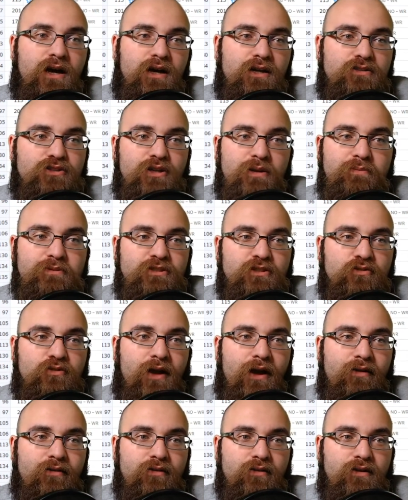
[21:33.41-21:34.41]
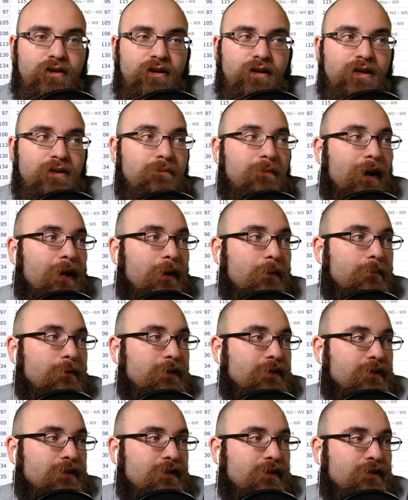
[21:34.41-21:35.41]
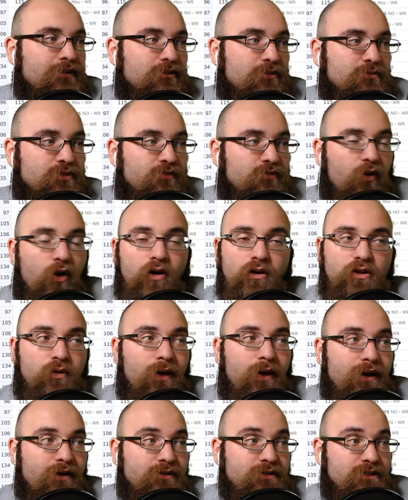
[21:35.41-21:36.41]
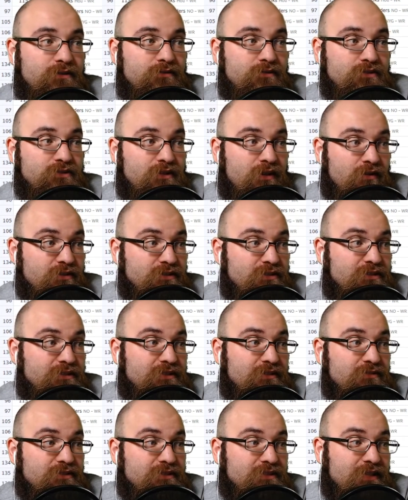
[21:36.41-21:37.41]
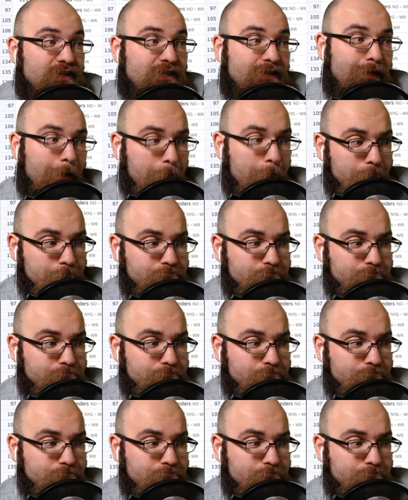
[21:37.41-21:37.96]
Jamison Crowder, in my opinion, in terms of all the wide receivers that are still sitting there,